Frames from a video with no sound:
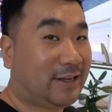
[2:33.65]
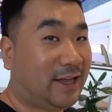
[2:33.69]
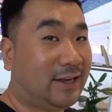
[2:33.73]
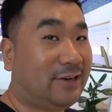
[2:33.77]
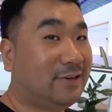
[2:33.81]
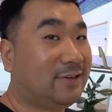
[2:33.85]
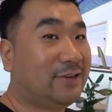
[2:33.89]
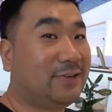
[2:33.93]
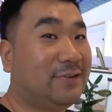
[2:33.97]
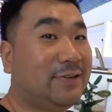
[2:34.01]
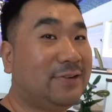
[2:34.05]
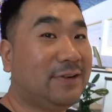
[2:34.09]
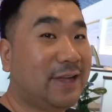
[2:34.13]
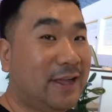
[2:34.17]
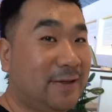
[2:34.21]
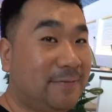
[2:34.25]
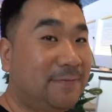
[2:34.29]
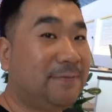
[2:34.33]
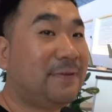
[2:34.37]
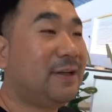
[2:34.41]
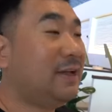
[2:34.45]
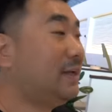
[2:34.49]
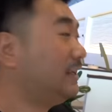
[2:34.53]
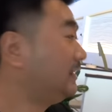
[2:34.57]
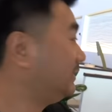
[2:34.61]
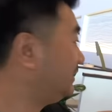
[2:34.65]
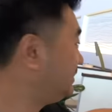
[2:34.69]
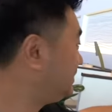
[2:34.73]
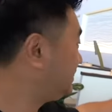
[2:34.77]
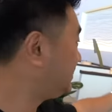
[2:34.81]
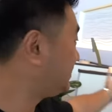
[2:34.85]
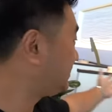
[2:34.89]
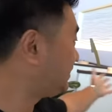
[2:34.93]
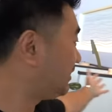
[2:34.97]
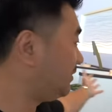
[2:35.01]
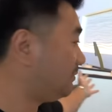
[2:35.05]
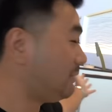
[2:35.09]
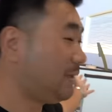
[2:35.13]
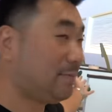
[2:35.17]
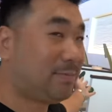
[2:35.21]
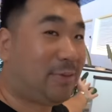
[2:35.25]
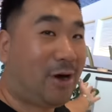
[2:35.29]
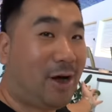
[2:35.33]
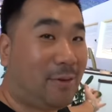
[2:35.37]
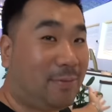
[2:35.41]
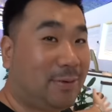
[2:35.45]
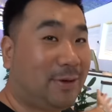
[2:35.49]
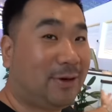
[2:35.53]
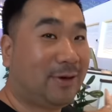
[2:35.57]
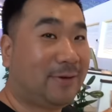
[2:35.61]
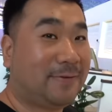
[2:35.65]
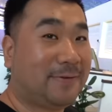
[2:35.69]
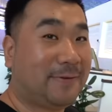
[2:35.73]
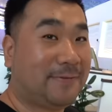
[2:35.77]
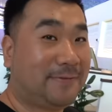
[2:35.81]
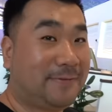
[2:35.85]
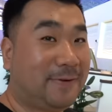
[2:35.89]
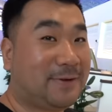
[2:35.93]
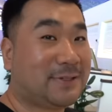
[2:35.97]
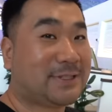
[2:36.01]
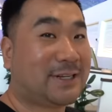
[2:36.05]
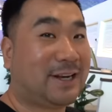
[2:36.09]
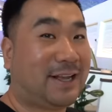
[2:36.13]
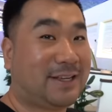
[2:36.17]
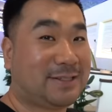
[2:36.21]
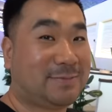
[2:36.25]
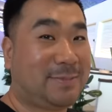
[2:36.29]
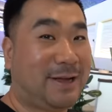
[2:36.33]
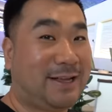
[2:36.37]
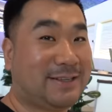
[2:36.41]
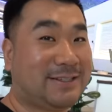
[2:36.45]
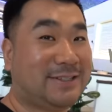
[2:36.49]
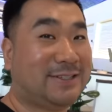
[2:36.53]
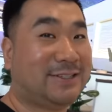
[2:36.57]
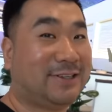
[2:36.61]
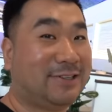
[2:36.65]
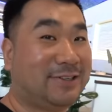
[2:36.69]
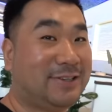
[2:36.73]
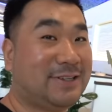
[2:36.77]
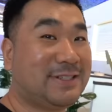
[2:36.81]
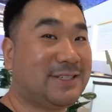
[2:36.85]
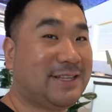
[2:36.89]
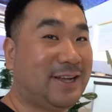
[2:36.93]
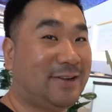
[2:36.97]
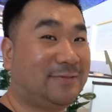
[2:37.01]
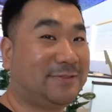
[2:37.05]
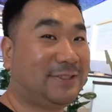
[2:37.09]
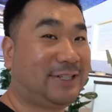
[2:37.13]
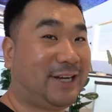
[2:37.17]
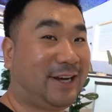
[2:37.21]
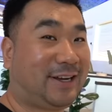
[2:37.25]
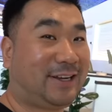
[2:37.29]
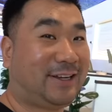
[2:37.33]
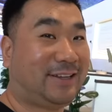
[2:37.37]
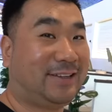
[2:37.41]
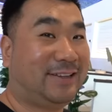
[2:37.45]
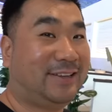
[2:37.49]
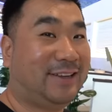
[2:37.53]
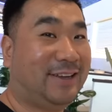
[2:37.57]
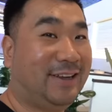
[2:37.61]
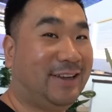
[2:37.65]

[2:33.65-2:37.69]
I don't know if this is gonna be popular for first class passenger self-check-in.